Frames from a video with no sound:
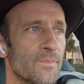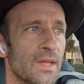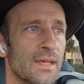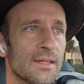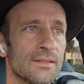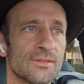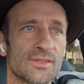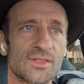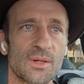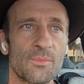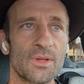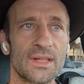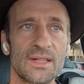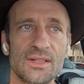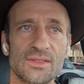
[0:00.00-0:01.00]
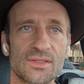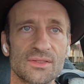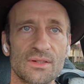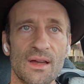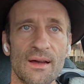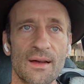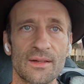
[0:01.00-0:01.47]
in some of
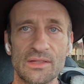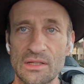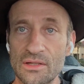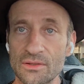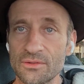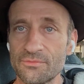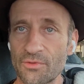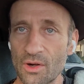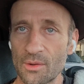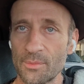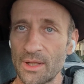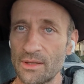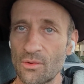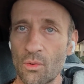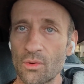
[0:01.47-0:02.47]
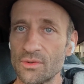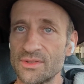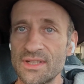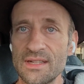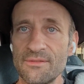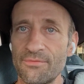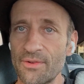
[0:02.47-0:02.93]
these yield farming or
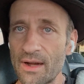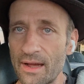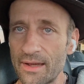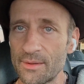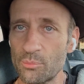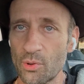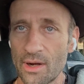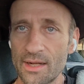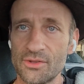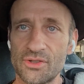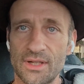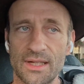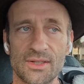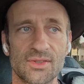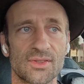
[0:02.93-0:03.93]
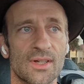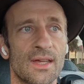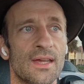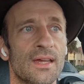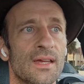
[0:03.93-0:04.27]
DeFi projects,